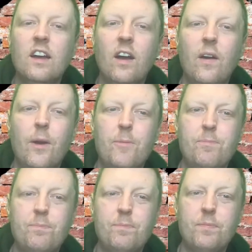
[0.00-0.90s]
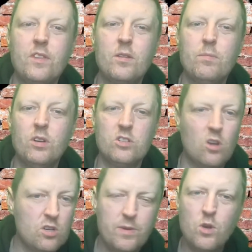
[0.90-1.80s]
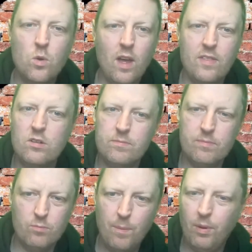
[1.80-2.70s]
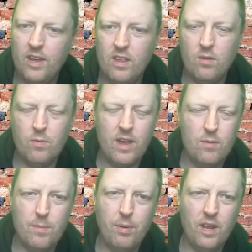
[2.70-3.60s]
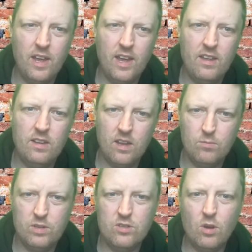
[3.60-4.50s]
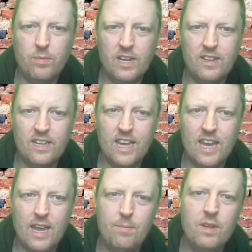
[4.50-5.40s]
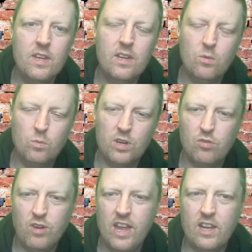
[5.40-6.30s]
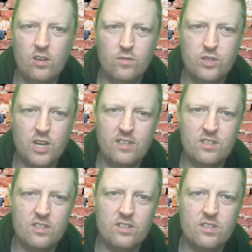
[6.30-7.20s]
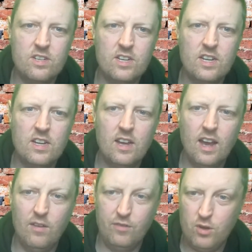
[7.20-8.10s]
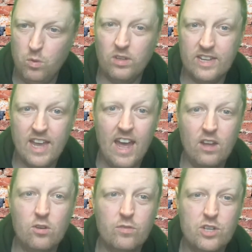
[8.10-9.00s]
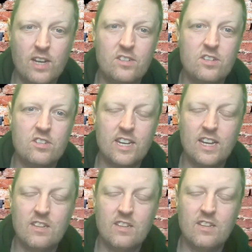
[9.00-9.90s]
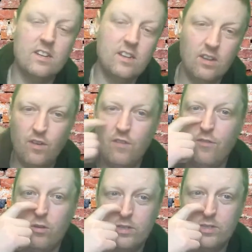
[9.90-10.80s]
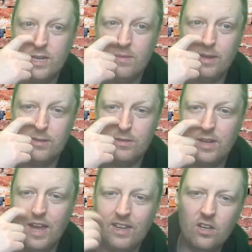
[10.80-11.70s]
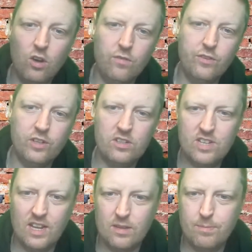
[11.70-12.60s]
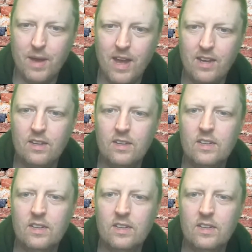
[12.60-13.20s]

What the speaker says: But as long as we go at them, we play the way we play and we dominate the game, we create enough chances, I think we'll get enough chances against a Forest team that's lacking confidence at the back.